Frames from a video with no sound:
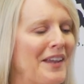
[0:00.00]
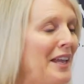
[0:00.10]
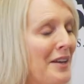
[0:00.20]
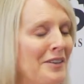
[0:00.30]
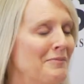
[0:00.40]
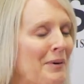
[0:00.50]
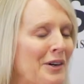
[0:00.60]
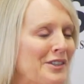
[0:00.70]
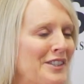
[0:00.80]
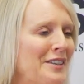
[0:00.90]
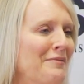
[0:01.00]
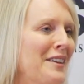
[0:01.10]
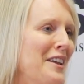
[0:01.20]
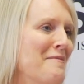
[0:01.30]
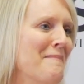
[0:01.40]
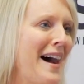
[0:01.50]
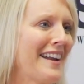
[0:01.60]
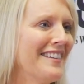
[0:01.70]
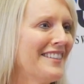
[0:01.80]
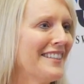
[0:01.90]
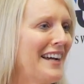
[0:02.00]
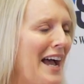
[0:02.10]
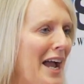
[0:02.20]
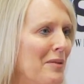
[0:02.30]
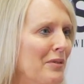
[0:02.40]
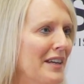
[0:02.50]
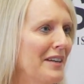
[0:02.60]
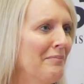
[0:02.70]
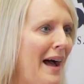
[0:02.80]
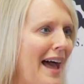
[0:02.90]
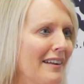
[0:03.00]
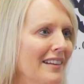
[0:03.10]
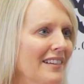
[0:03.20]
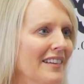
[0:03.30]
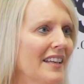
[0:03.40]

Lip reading: in-person model to a hybrid model.